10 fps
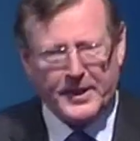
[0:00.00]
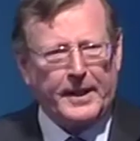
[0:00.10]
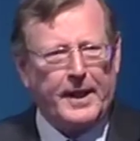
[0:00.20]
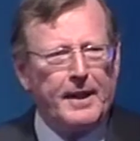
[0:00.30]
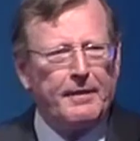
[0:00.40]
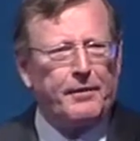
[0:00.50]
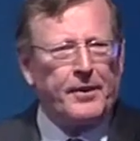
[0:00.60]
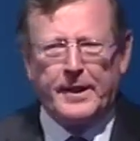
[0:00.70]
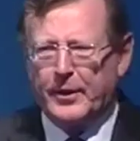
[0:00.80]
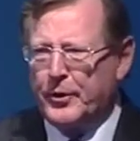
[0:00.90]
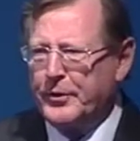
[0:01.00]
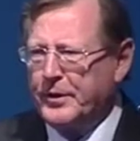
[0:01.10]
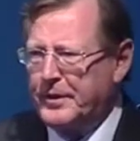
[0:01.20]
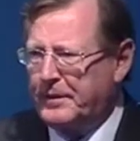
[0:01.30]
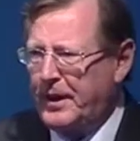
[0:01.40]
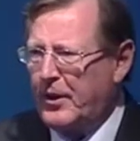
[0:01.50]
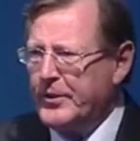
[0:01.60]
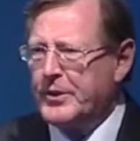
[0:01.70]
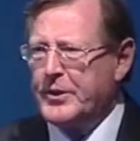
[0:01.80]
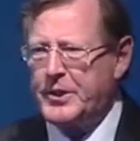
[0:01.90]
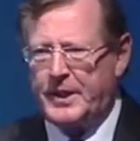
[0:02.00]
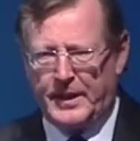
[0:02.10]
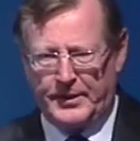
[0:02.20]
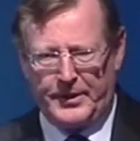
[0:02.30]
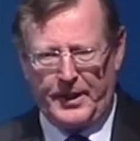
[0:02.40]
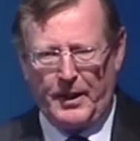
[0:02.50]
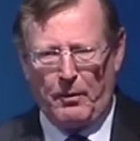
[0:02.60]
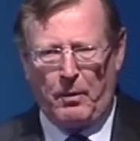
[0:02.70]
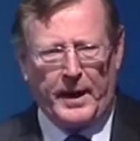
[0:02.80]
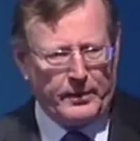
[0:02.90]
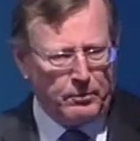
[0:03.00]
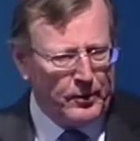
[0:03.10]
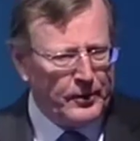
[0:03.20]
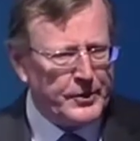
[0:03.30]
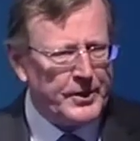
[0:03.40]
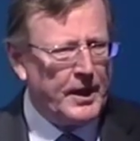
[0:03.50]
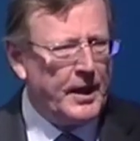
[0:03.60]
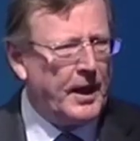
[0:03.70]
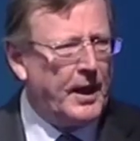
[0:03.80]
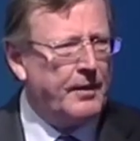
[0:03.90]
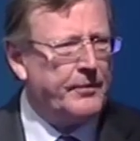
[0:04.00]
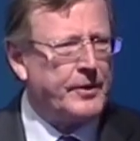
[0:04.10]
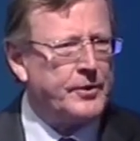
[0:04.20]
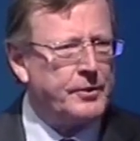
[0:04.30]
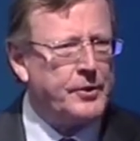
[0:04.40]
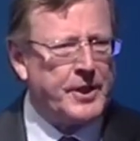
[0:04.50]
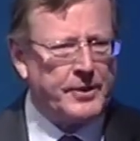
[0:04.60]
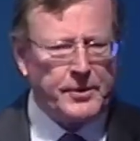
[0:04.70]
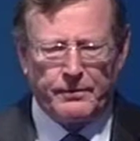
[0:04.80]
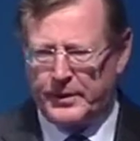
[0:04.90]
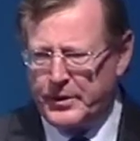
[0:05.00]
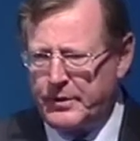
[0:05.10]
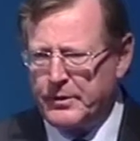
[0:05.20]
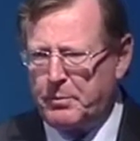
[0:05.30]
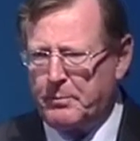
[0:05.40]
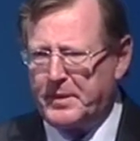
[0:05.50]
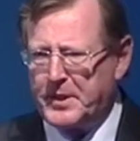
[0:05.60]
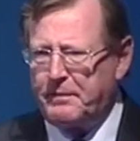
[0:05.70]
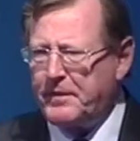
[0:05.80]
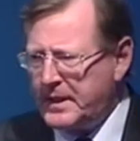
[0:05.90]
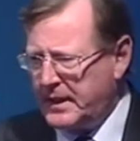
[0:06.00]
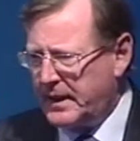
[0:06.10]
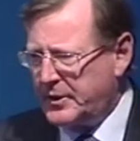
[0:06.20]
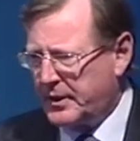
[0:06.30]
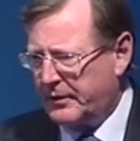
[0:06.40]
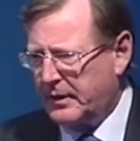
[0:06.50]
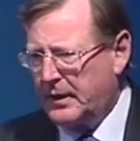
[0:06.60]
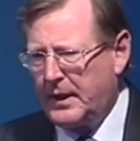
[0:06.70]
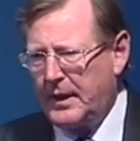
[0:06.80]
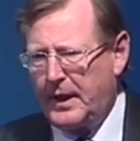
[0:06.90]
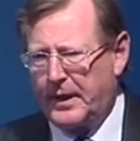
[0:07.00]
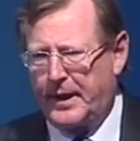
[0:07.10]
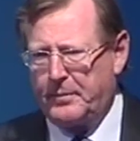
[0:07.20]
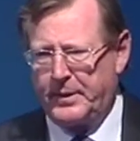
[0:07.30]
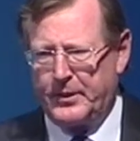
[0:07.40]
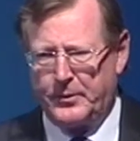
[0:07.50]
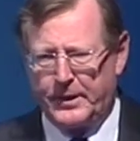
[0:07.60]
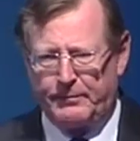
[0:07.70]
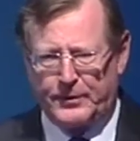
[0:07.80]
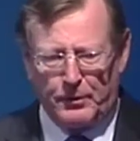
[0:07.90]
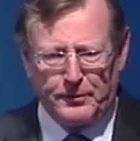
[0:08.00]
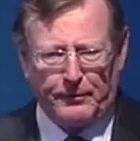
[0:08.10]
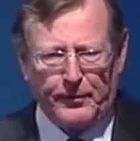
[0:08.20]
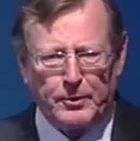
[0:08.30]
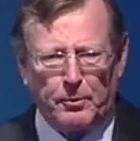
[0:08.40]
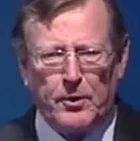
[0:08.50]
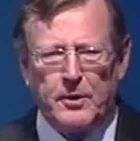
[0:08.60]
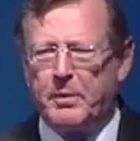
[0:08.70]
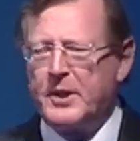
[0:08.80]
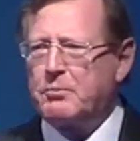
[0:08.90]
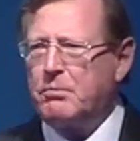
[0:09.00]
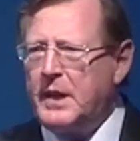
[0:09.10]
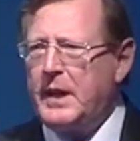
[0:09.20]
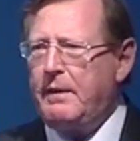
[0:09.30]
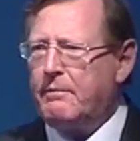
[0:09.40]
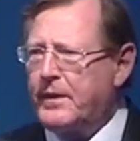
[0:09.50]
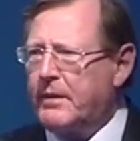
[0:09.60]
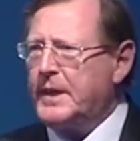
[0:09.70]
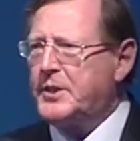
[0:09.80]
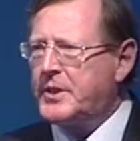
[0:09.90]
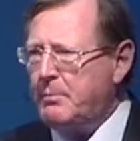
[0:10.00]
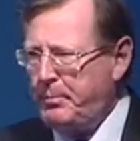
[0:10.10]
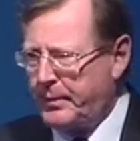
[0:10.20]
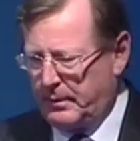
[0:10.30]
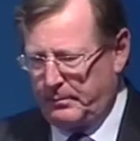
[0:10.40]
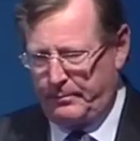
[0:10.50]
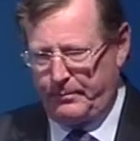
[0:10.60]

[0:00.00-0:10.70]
he said he finally couldn't understand why it was that two sets of Christians were busy fighting each other and had been doing so for so long. But it's really very simple.